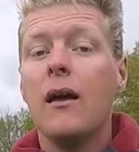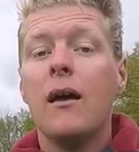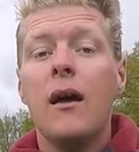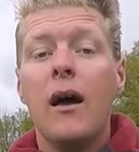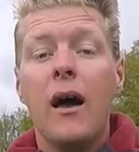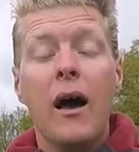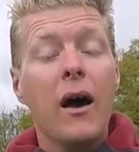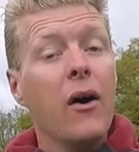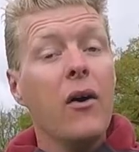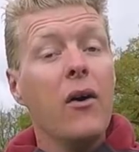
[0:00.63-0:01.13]

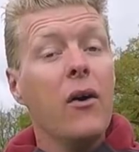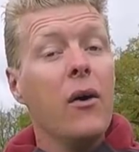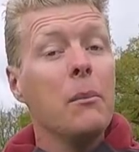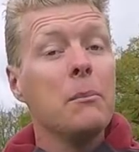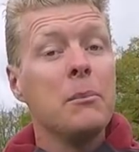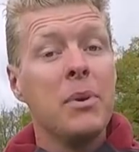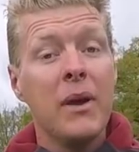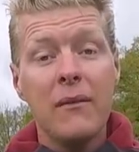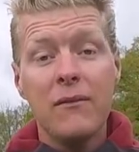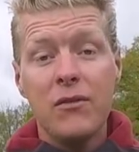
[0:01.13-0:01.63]
Hello,
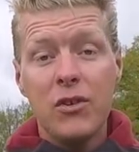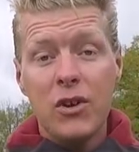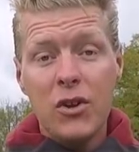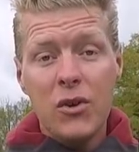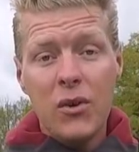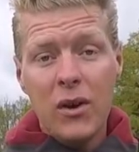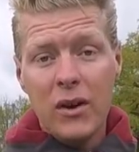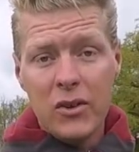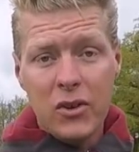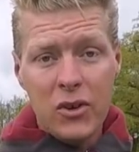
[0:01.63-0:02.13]
bienvenue
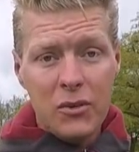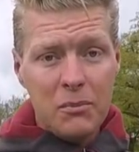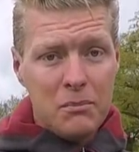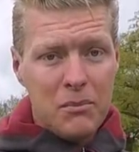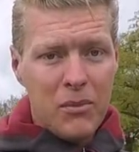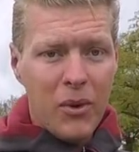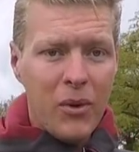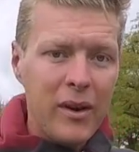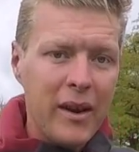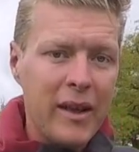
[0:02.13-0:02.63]
and good
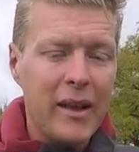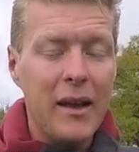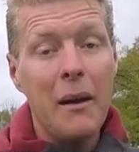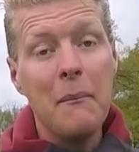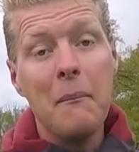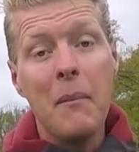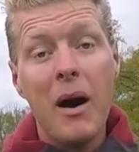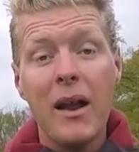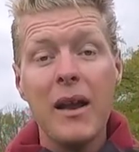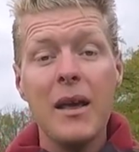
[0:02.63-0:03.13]
morning.
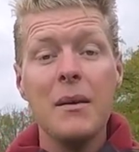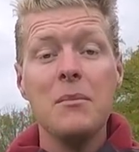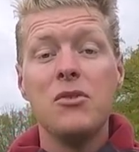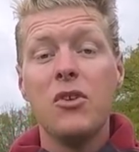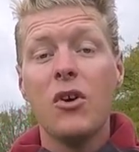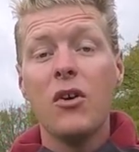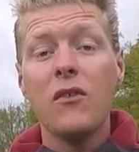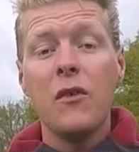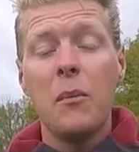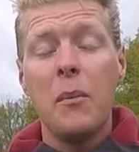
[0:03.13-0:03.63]
My name's
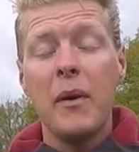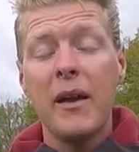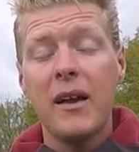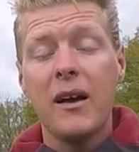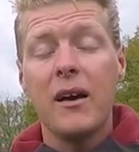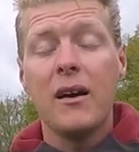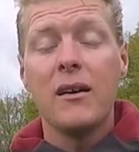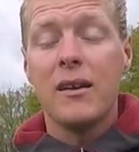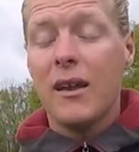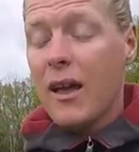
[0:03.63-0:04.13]

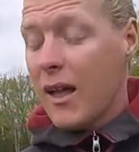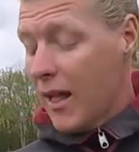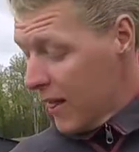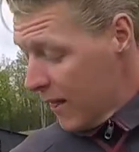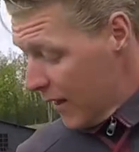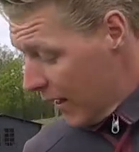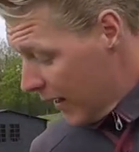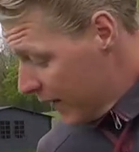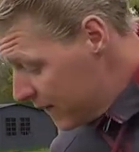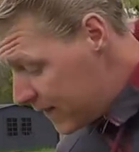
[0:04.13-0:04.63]
theoliverpickard
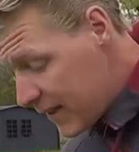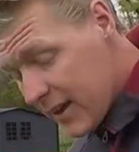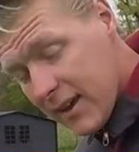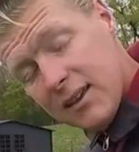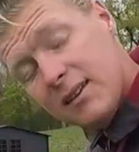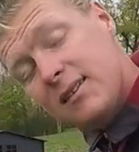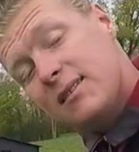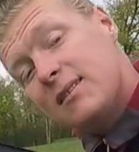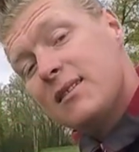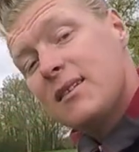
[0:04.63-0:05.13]
and
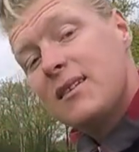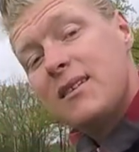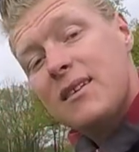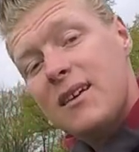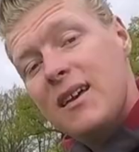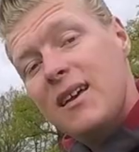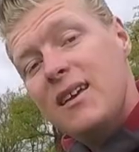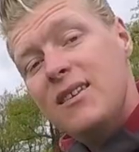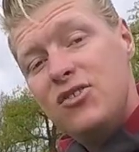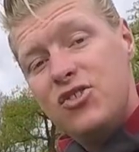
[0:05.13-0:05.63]
this
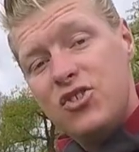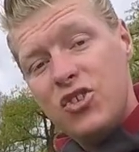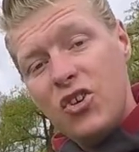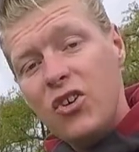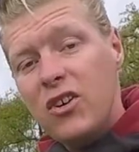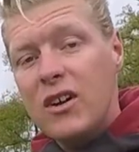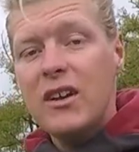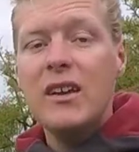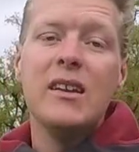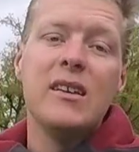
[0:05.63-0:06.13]
is
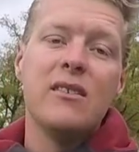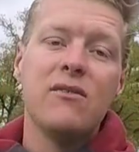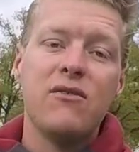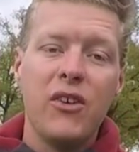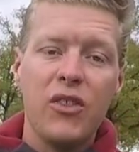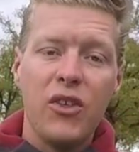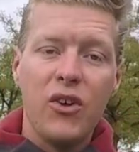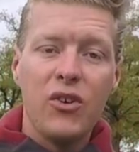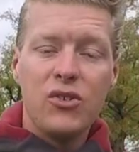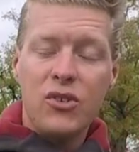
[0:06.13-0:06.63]
Jolene for
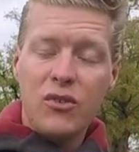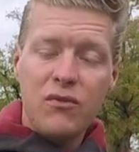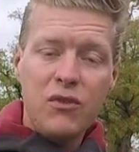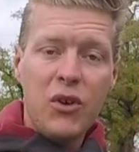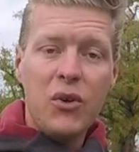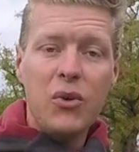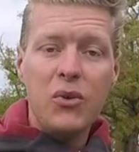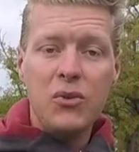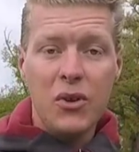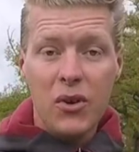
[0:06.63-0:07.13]
those of you
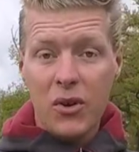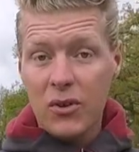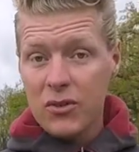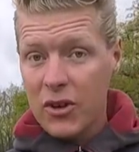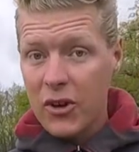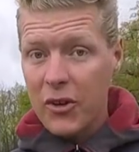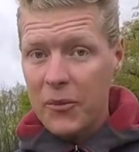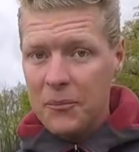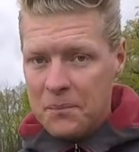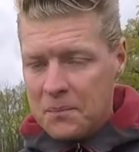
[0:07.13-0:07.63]
who don't
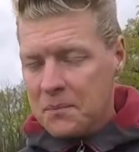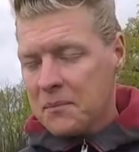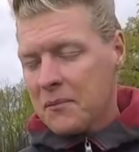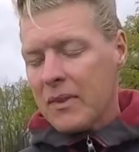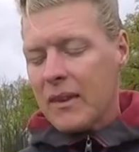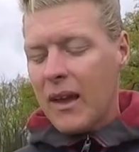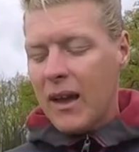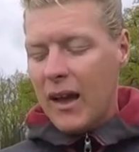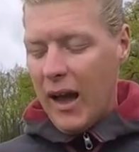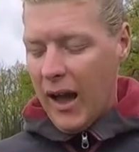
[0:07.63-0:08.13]
know.
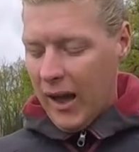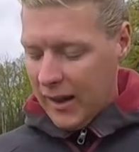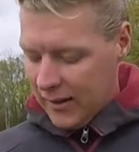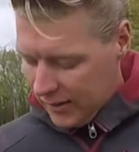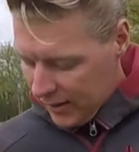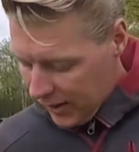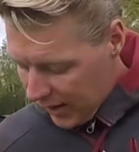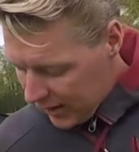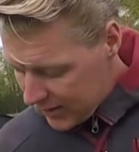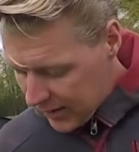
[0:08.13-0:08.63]
And
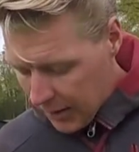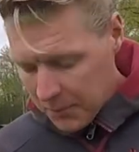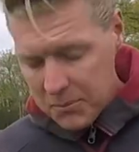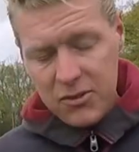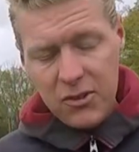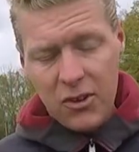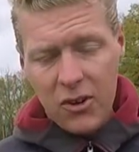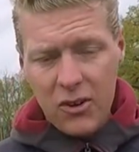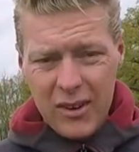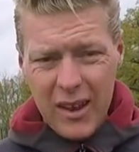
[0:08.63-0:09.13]
last
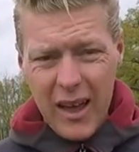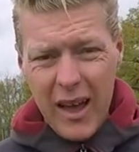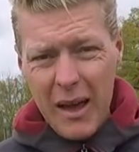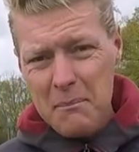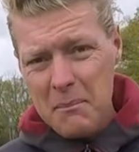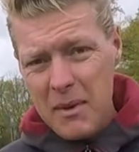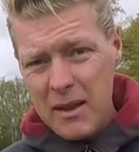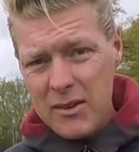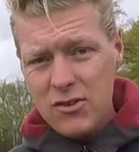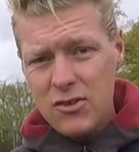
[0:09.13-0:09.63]
episode I
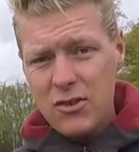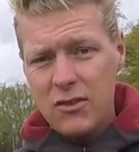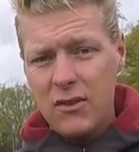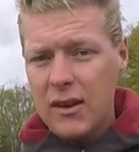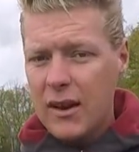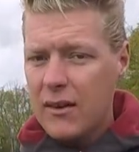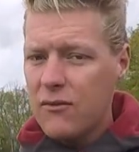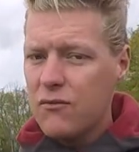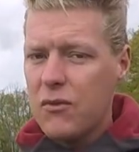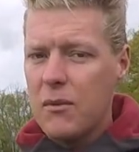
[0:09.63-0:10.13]
mentioned that
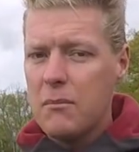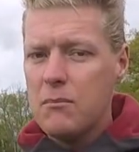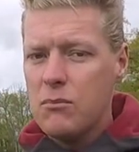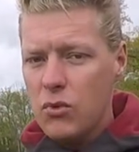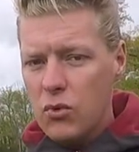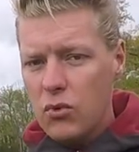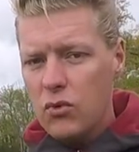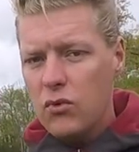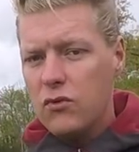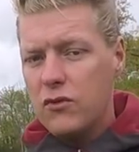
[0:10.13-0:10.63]
I've
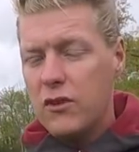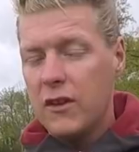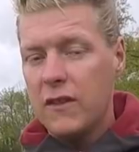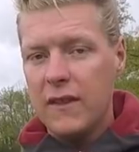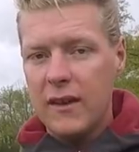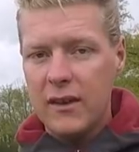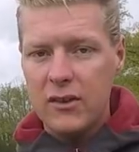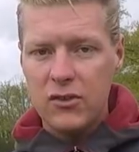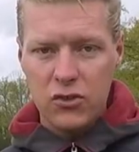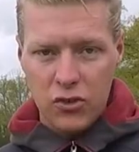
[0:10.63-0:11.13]
removed the
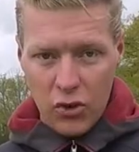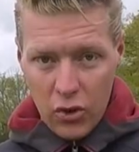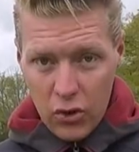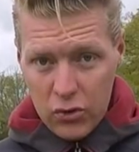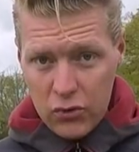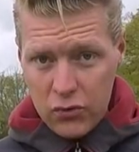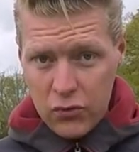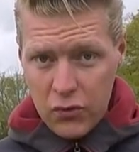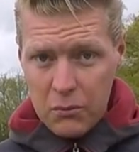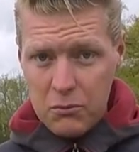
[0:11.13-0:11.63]

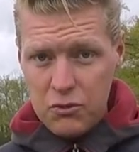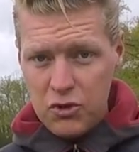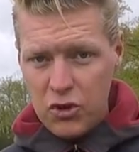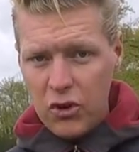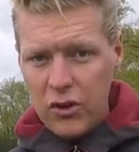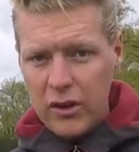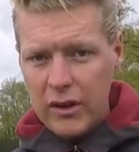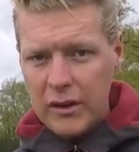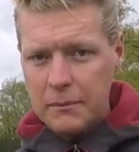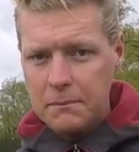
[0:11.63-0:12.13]
exhaust from
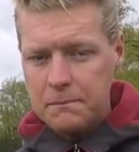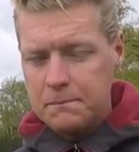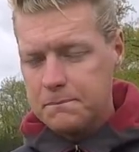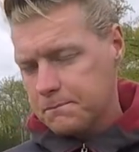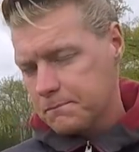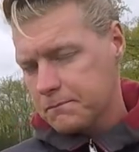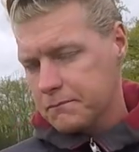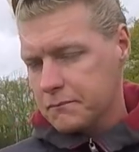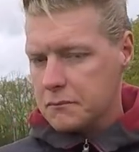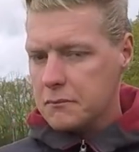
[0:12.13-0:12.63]
Jolene,
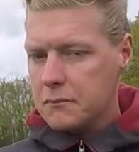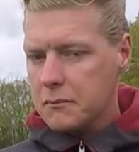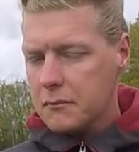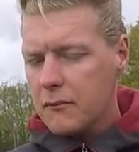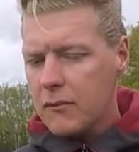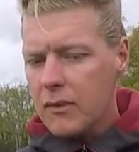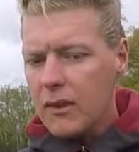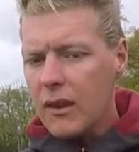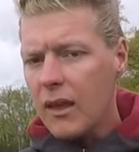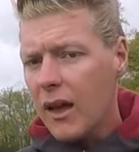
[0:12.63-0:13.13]

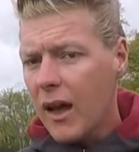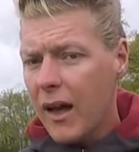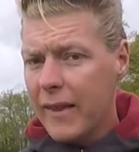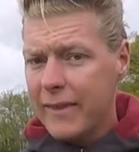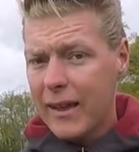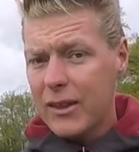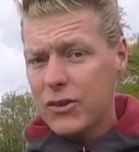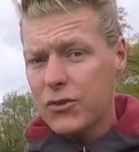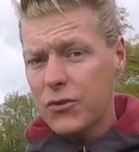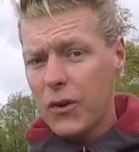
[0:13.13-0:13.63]
and
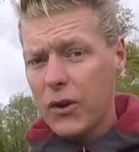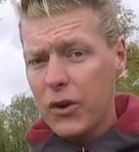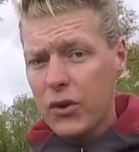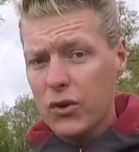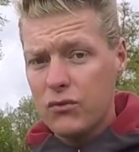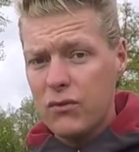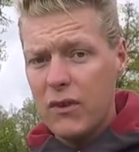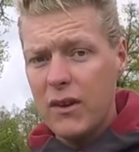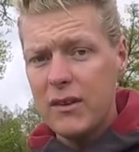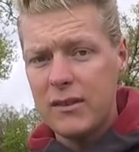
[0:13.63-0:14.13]
that's for a
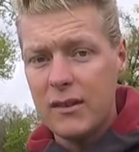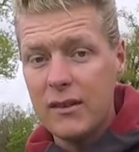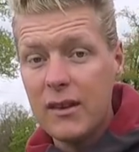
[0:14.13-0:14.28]
good reason.